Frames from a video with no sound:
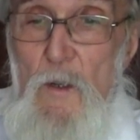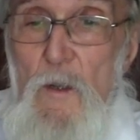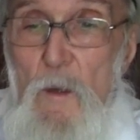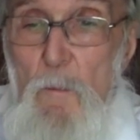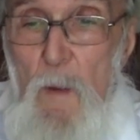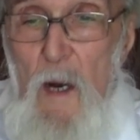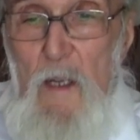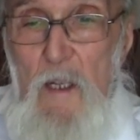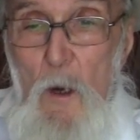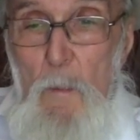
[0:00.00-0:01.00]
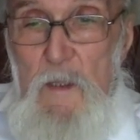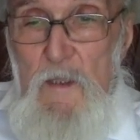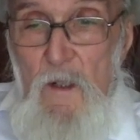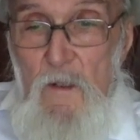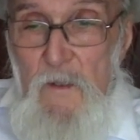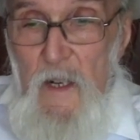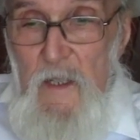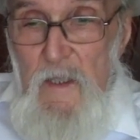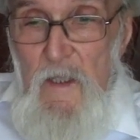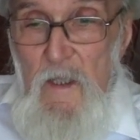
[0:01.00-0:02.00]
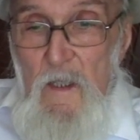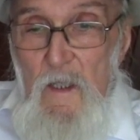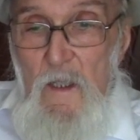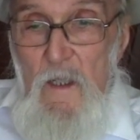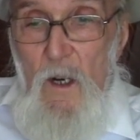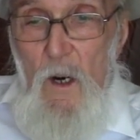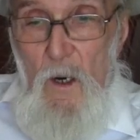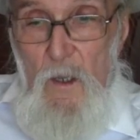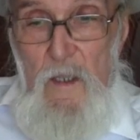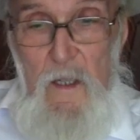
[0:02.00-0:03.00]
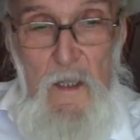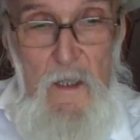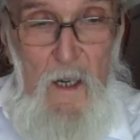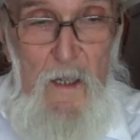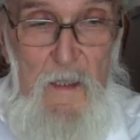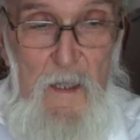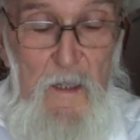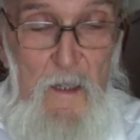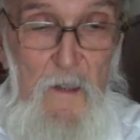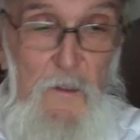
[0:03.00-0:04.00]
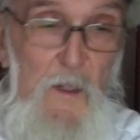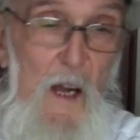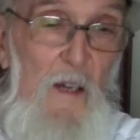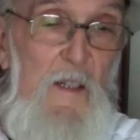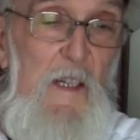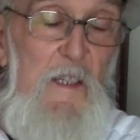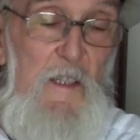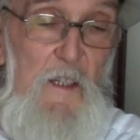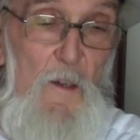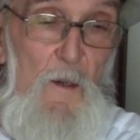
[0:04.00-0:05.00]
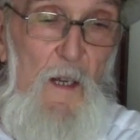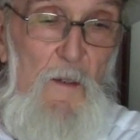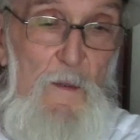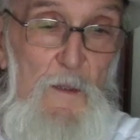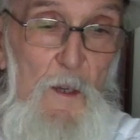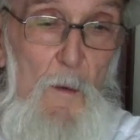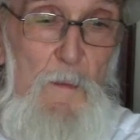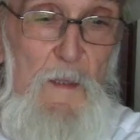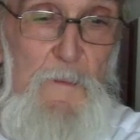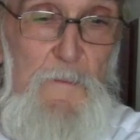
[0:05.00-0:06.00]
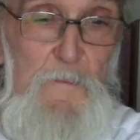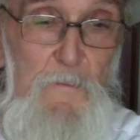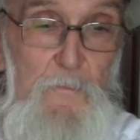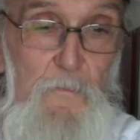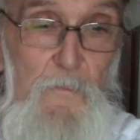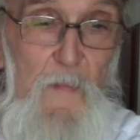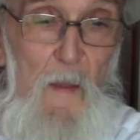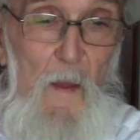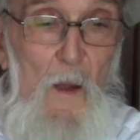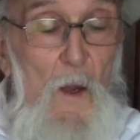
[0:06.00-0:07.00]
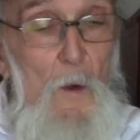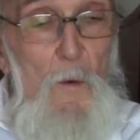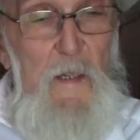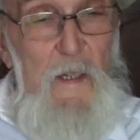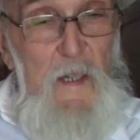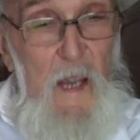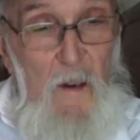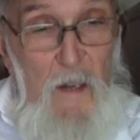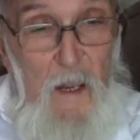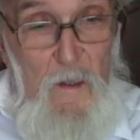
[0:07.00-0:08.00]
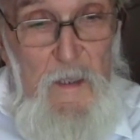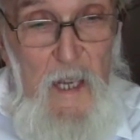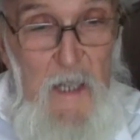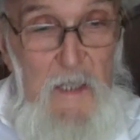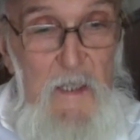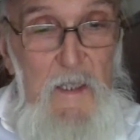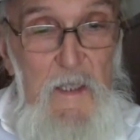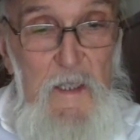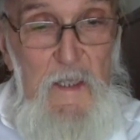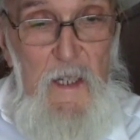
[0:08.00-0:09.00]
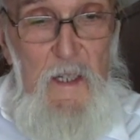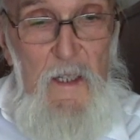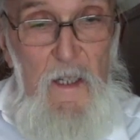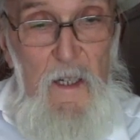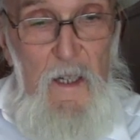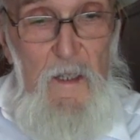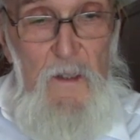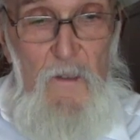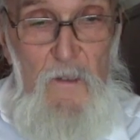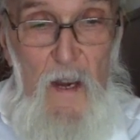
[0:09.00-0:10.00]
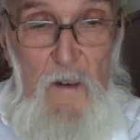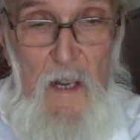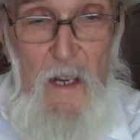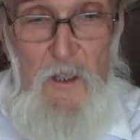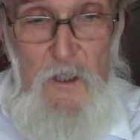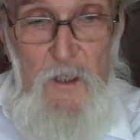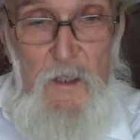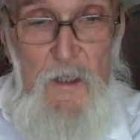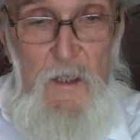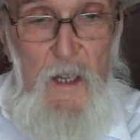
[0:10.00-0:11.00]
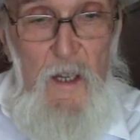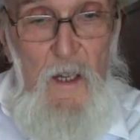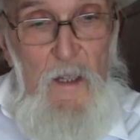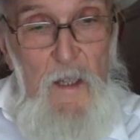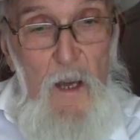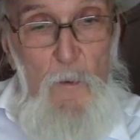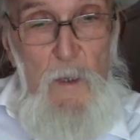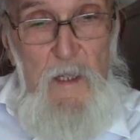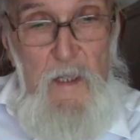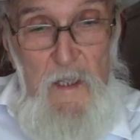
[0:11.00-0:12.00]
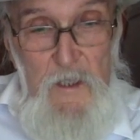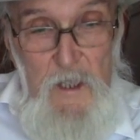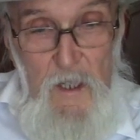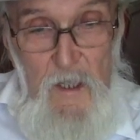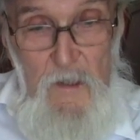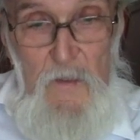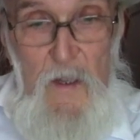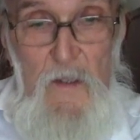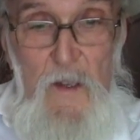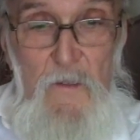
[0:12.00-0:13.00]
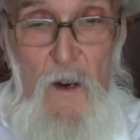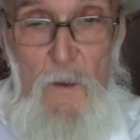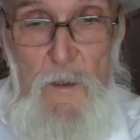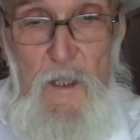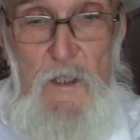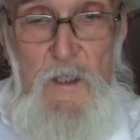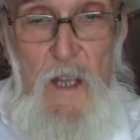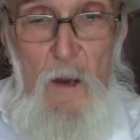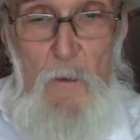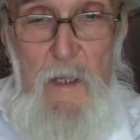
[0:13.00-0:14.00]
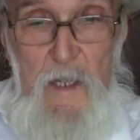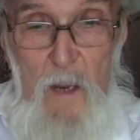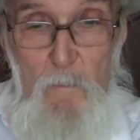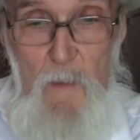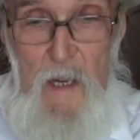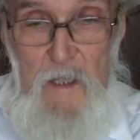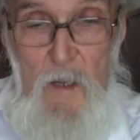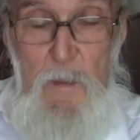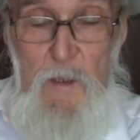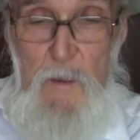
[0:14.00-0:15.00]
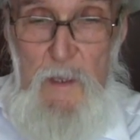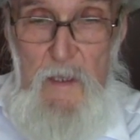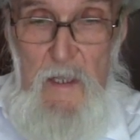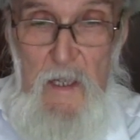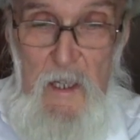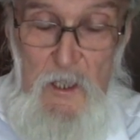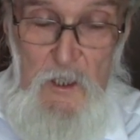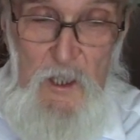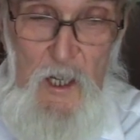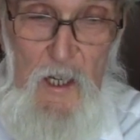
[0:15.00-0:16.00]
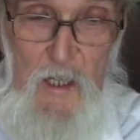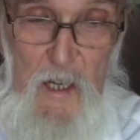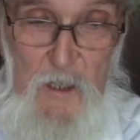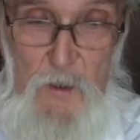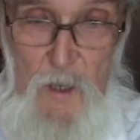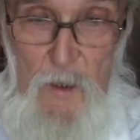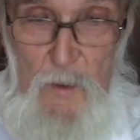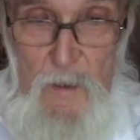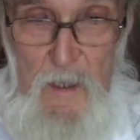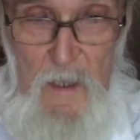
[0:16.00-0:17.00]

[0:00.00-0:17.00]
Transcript: You can buy copper-sulphate online if you can't get it in your local shops. We can carry out tests to see the variations that we can achieve in the voltage that we can measure between each electrode.